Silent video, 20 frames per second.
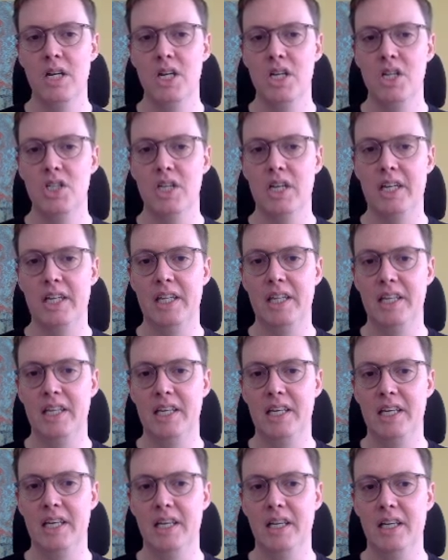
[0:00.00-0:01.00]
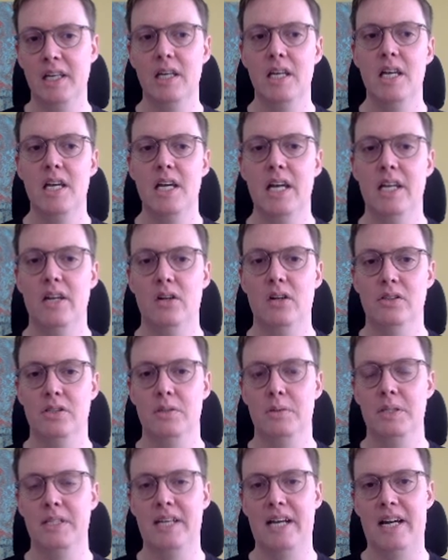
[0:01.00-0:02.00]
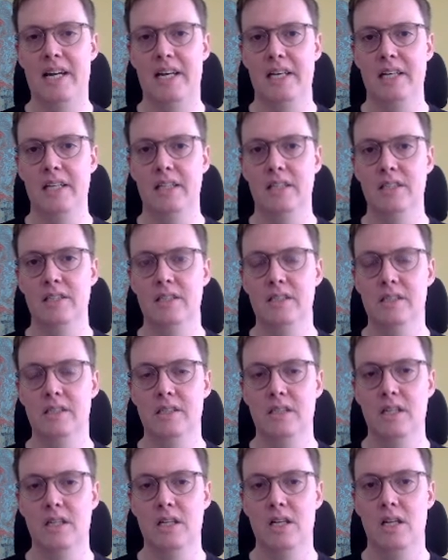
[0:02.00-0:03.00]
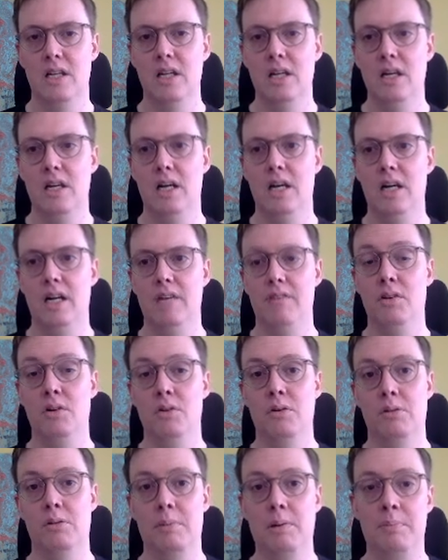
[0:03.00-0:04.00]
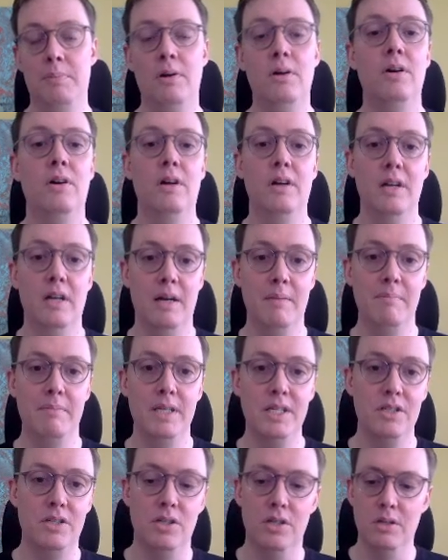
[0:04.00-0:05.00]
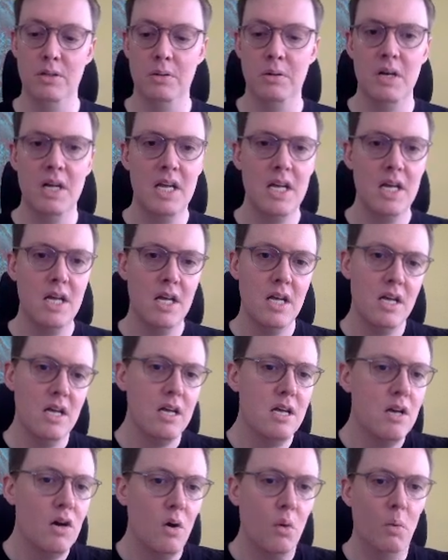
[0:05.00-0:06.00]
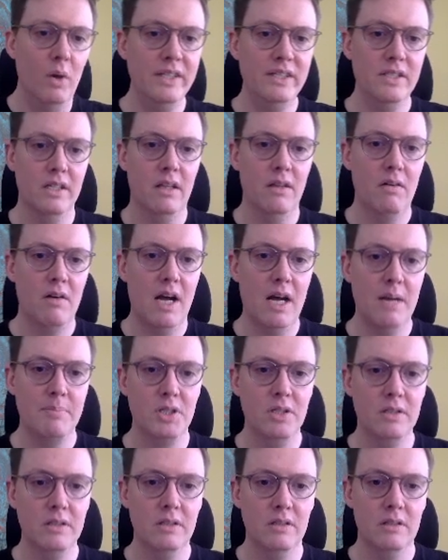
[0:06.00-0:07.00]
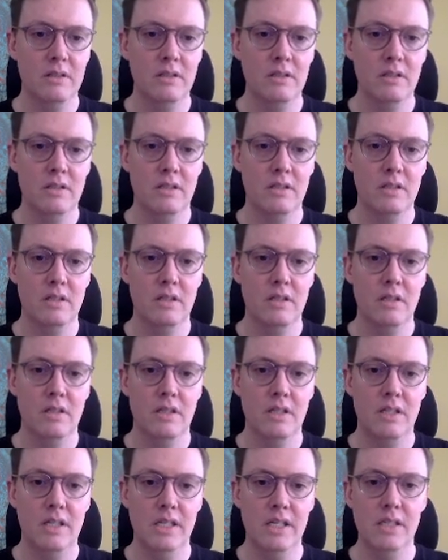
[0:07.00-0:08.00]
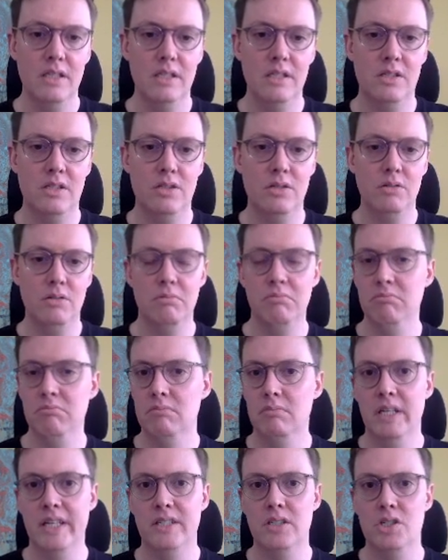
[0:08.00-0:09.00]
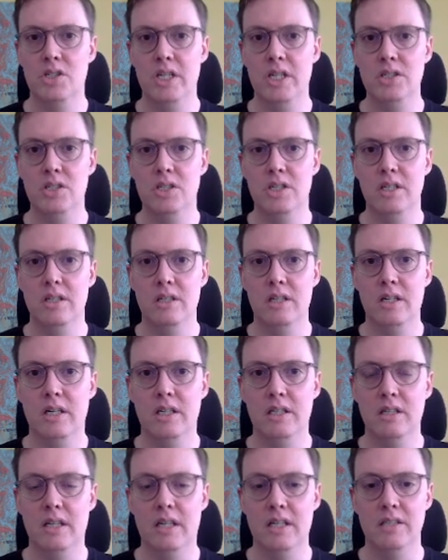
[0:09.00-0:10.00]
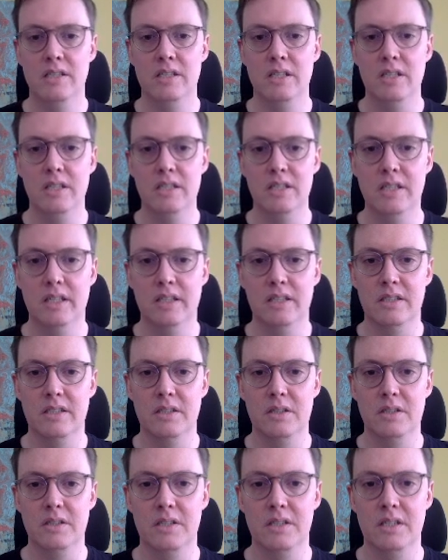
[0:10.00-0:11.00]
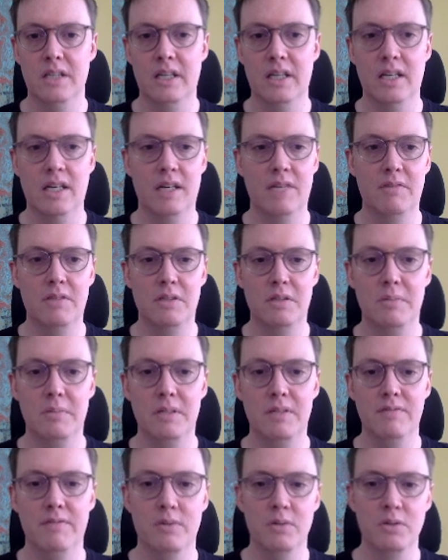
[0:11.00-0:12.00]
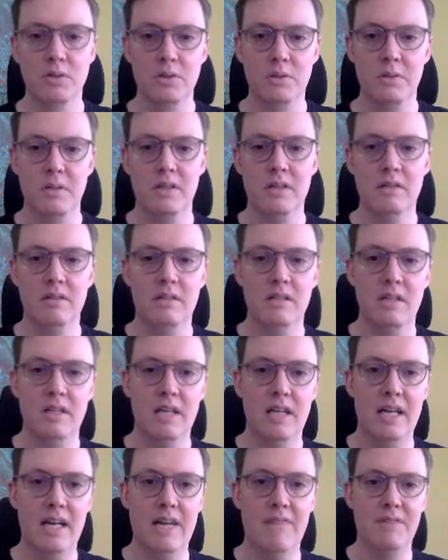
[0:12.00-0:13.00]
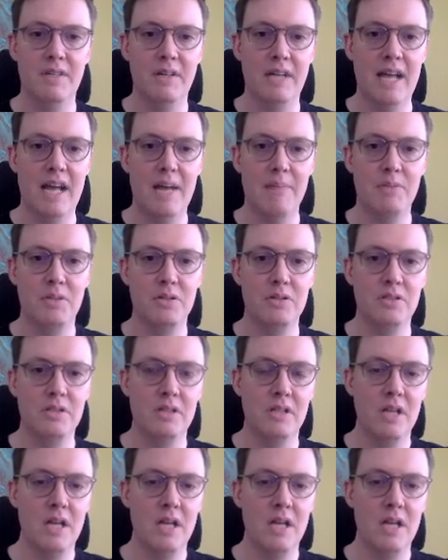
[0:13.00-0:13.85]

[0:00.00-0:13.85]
checking the king, and also attacking this vulnerable pawn on b2. White's other option is to exchange here on c6. Notice the knight covers the b4 square, and after captures,